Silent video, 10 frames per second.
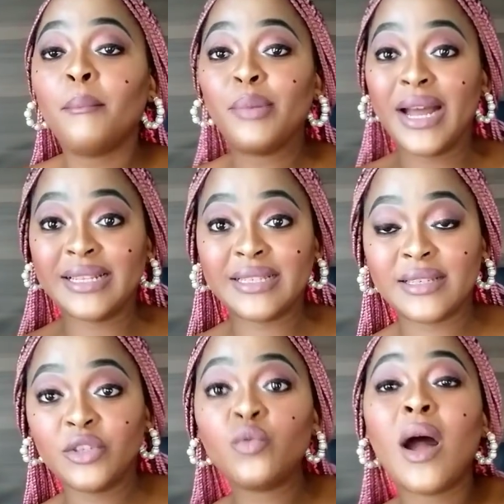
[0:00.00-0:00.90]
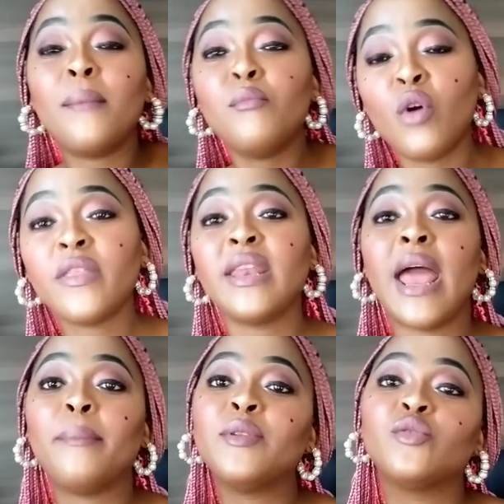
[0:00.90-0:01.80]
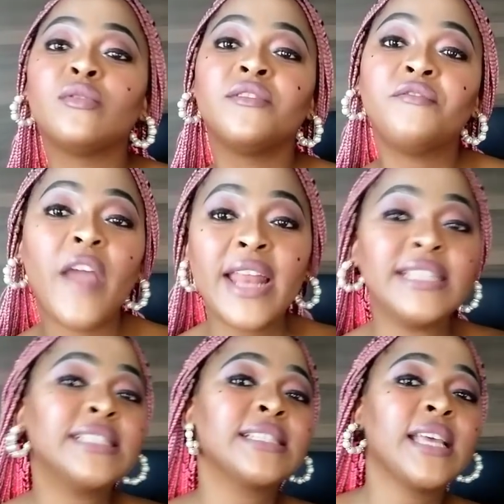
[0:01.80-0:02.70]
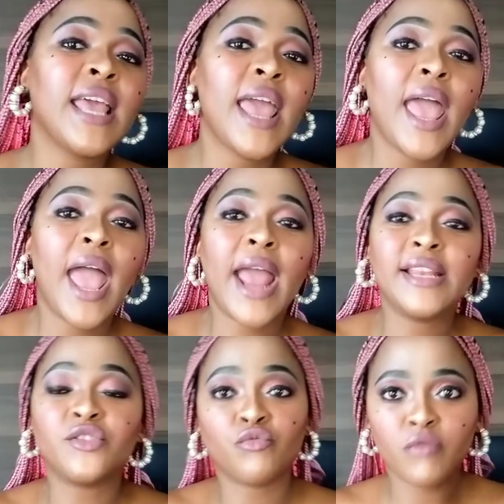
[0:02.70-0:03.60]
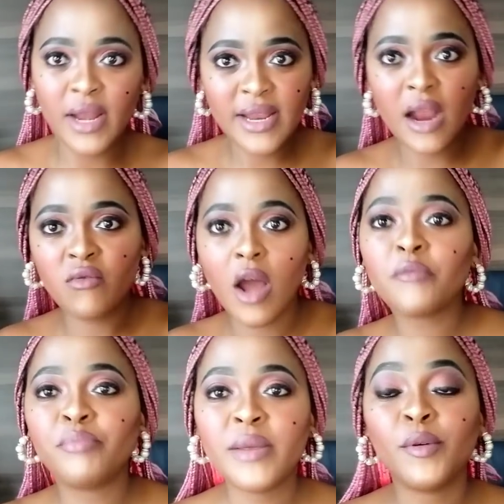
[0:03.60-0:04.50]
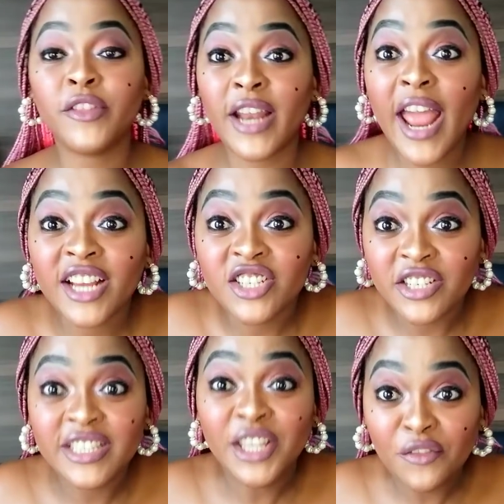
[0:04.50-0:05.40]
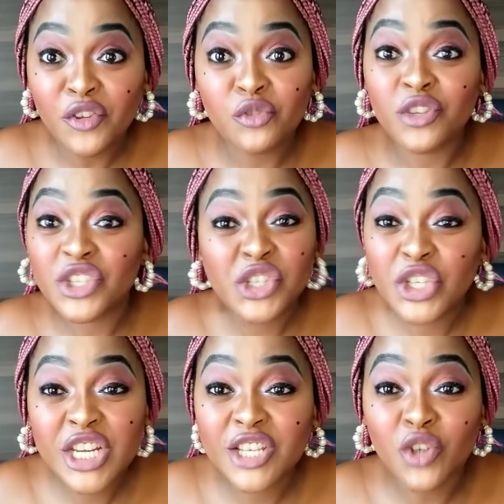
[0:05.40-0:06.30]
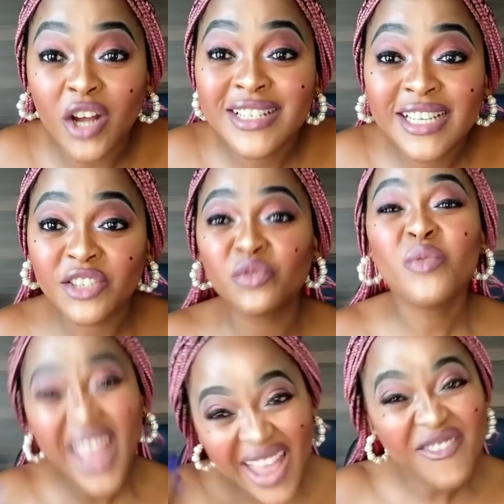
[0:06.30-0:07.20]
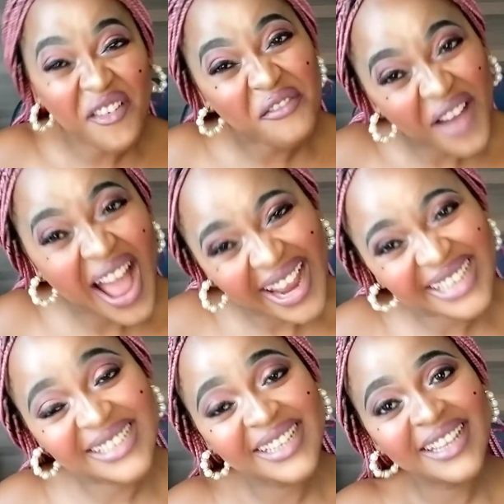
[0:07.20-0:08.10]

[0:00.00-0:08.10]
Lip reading: But you are more than happy to defend and rally around people that are actually giving you the shittiest content you'll ever find.